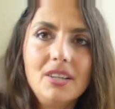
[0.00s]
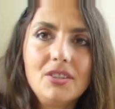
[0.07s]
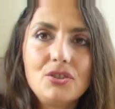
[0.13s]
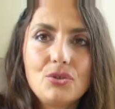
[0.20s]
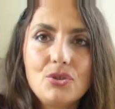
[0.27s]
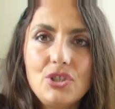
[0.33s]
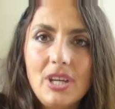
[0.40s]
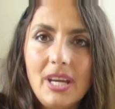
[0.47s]

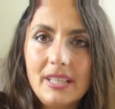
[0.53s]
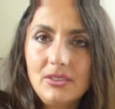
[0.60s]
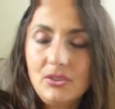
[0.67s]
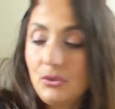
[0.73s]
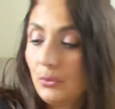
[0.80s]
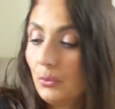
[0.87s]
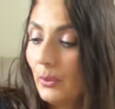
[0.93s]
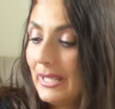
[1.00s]
So she
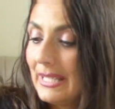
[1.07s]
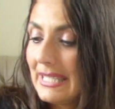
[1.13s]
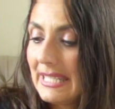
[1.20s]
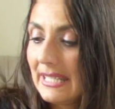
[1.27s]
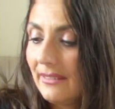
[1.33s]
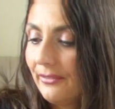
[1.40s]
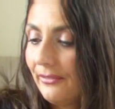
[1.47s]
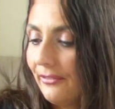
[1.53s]
had
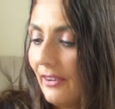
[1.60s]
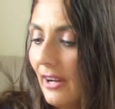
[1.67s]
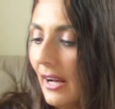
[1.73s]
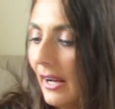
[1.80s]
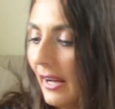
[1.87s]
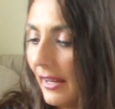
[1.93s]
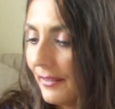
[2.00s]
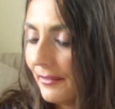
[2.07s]

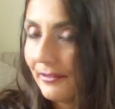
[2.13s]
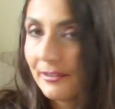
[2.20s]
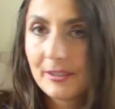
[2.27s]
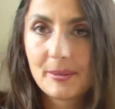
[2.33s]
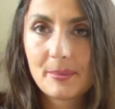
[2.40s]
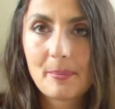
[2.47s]
25